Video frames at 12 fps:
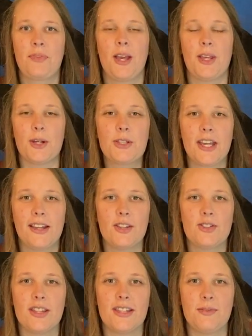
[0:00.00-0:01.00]
Your
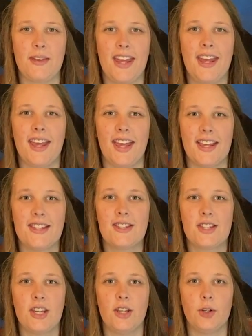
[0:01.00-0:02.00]
challenge this week is
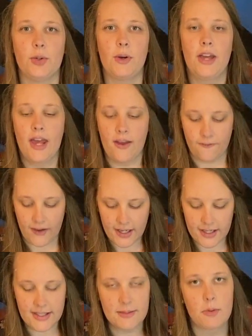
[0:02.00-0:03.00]
to find
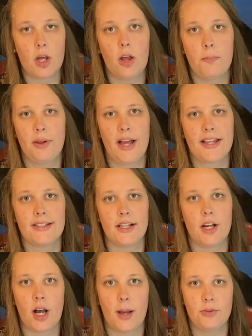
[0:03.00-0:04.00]
a small plastic
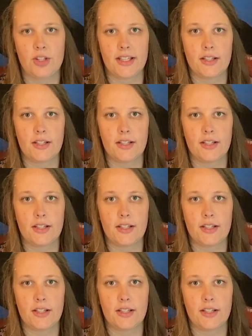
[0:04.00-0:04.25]
object.